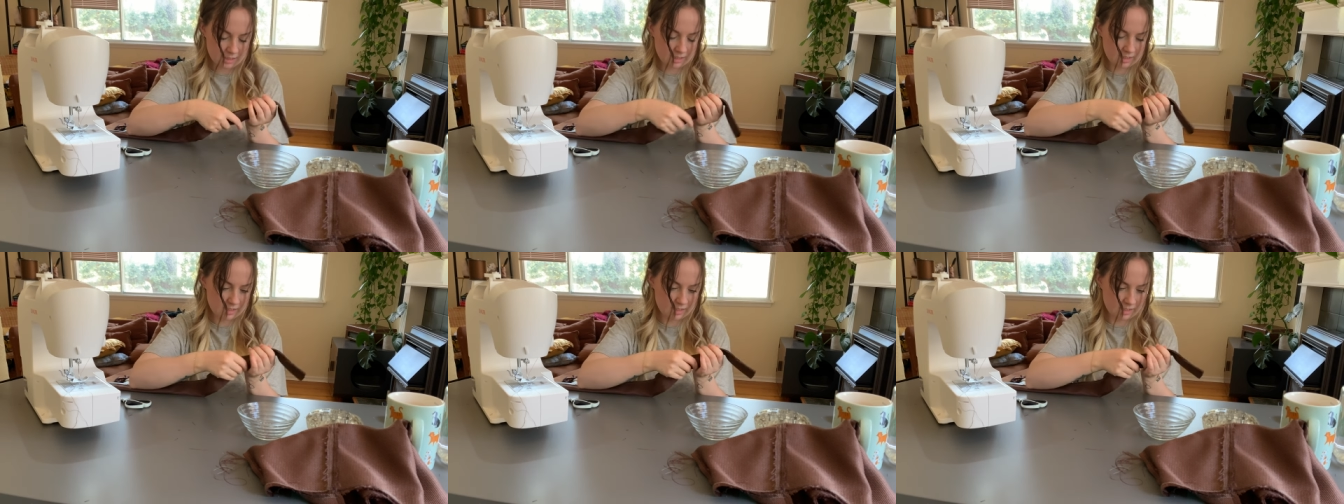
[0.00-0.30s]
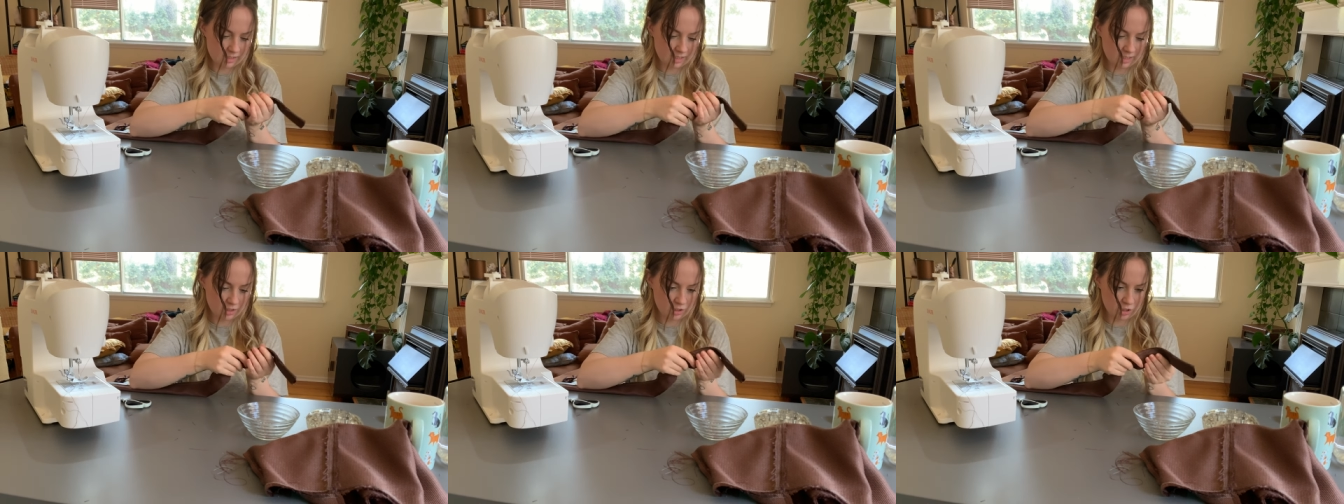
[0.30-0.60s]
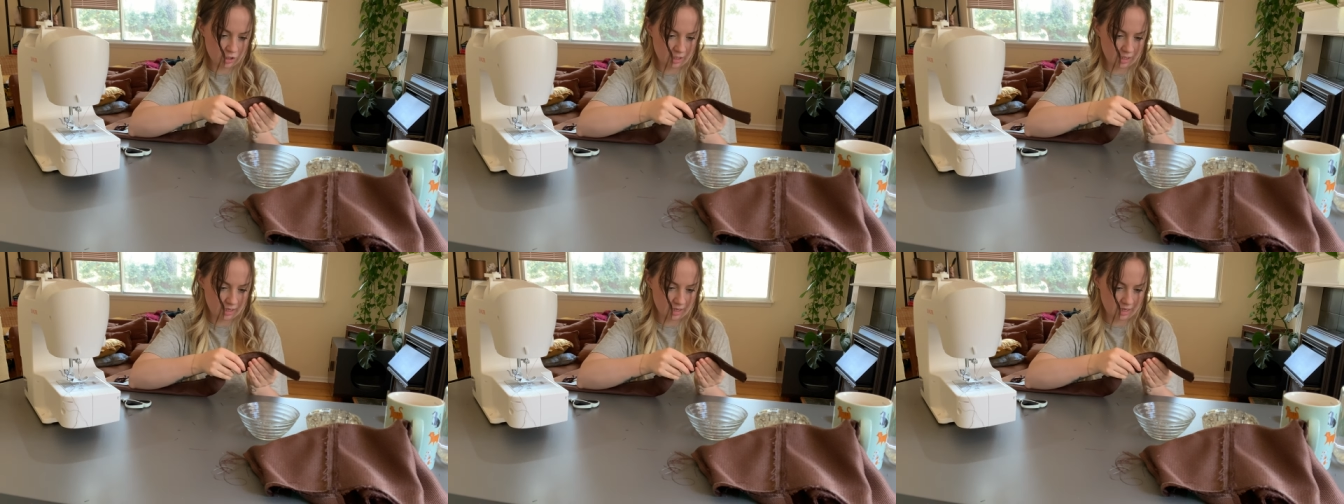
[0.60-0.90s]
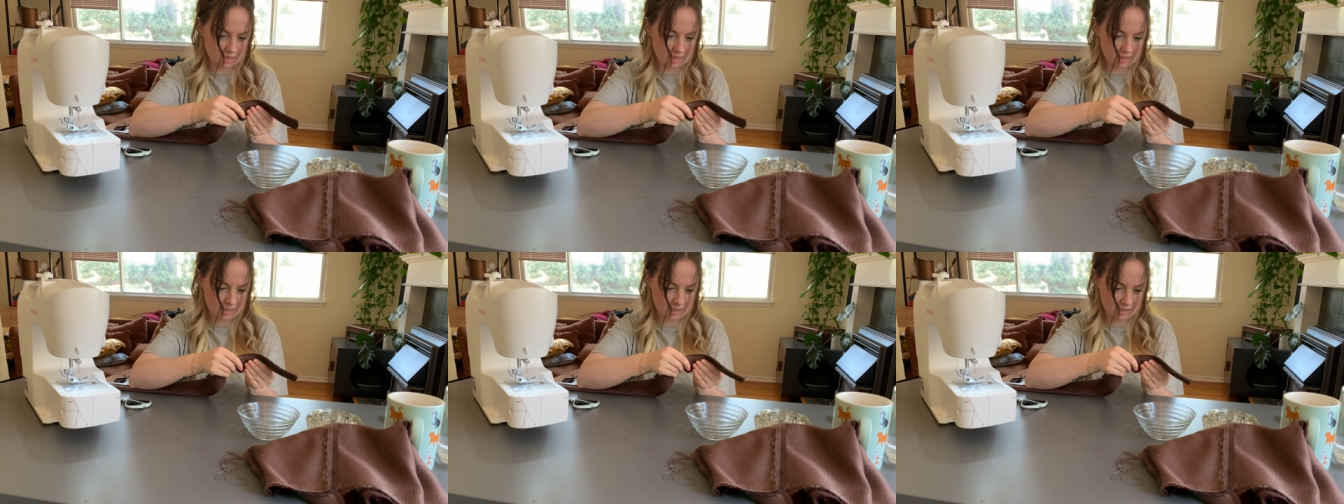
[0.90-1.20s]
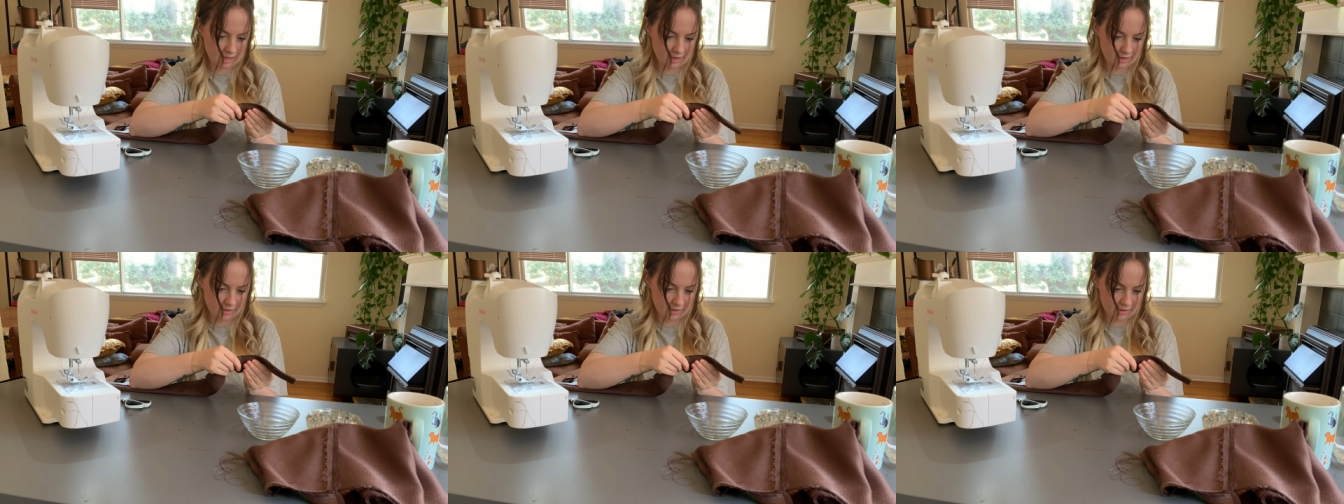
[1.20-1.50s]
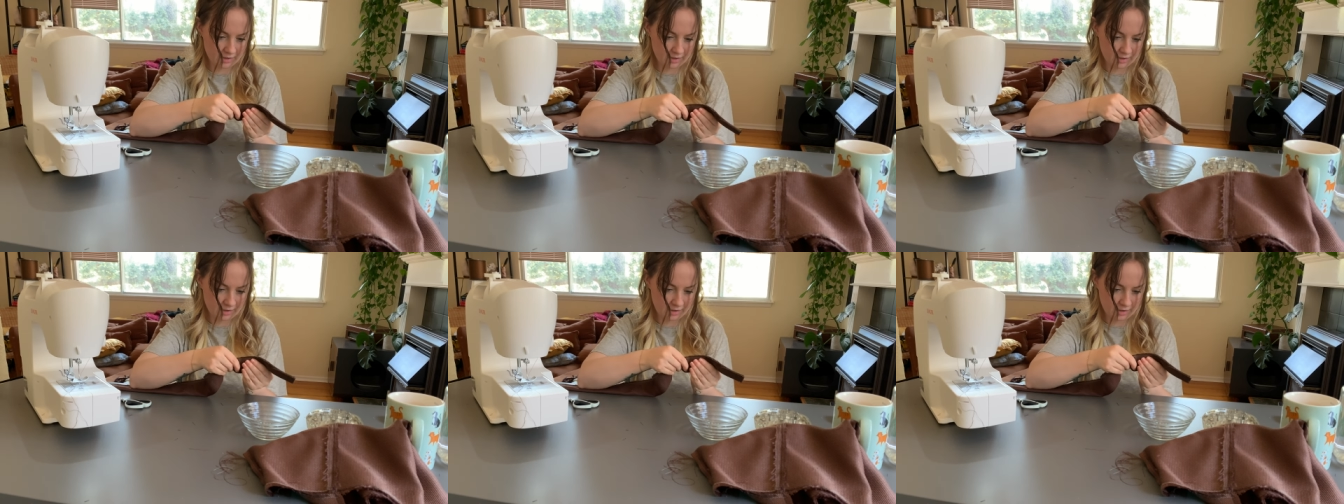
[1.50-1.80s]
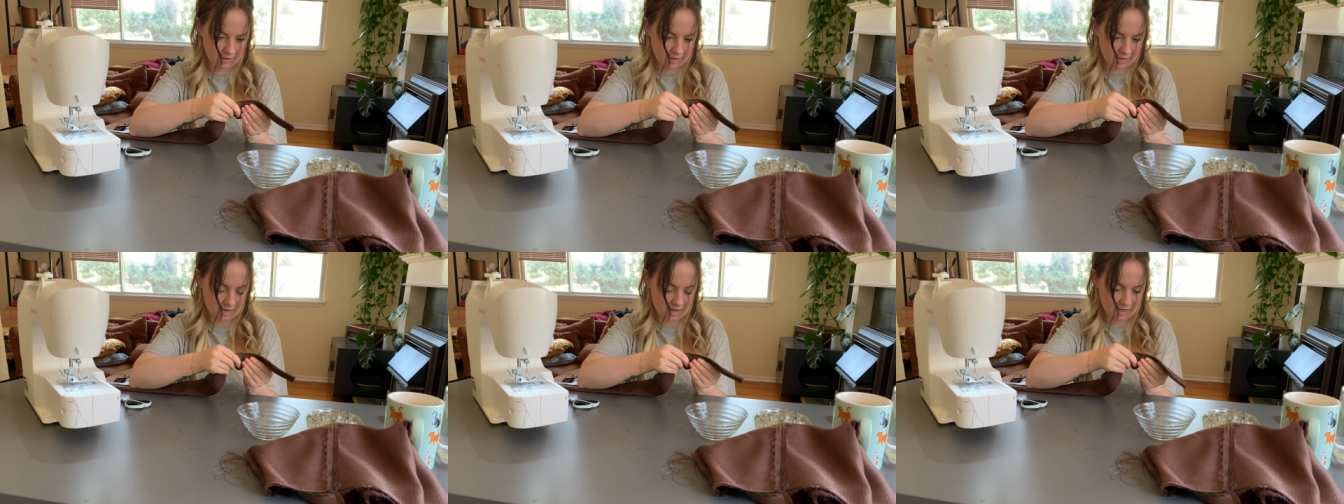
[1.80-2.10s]
cinching it in there
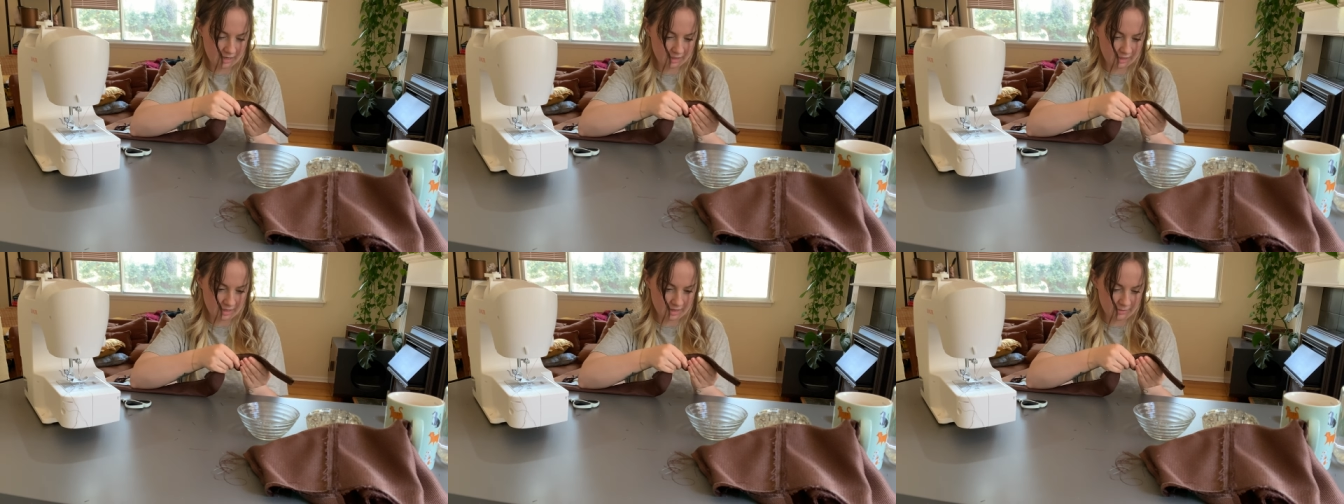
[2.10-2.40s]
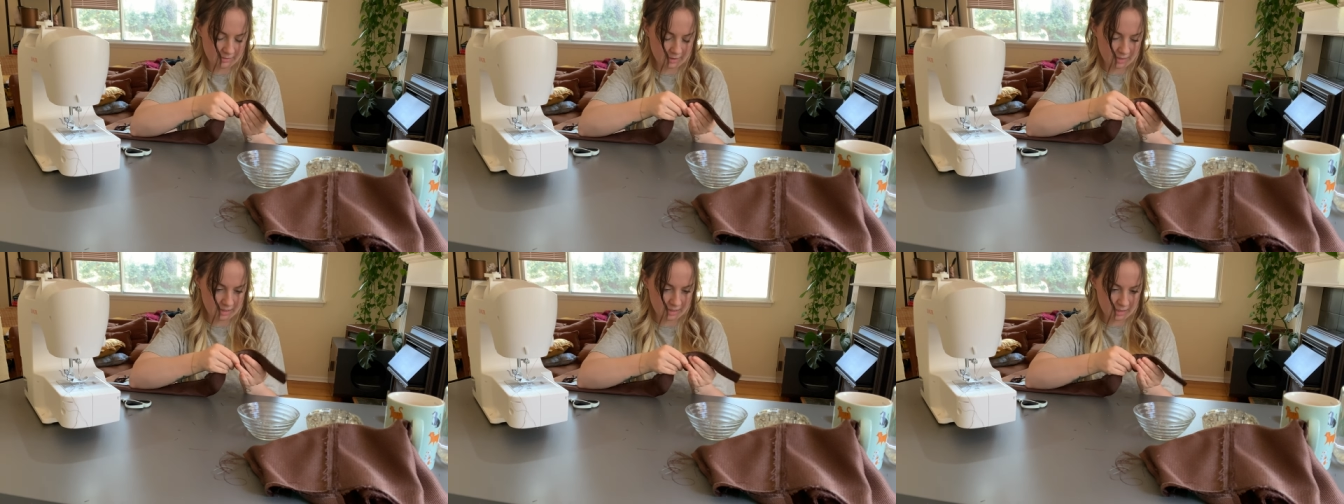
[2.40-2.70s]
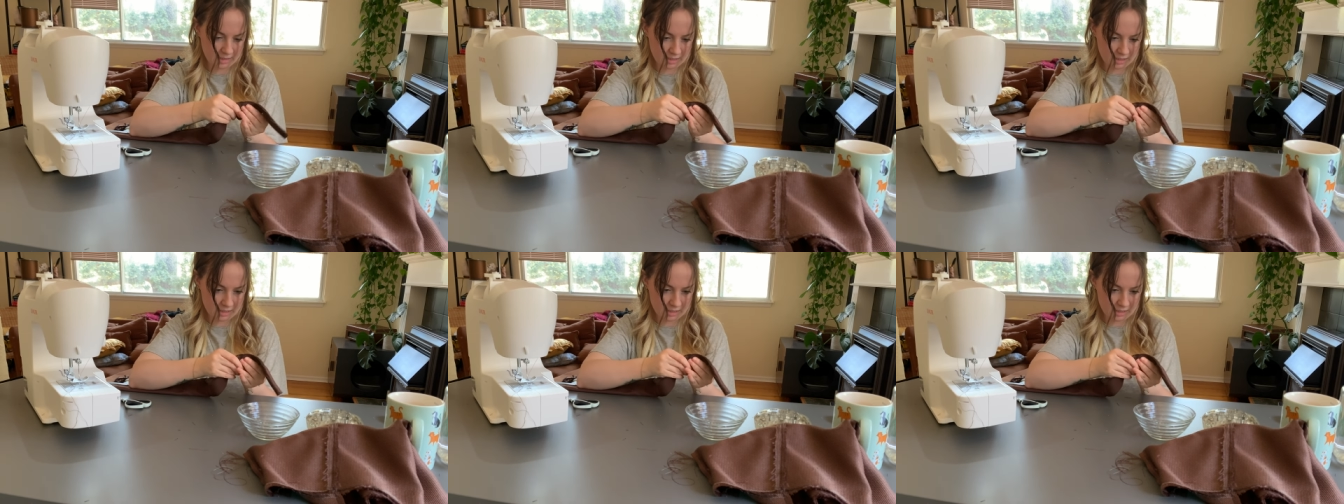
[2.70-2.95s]
and allowing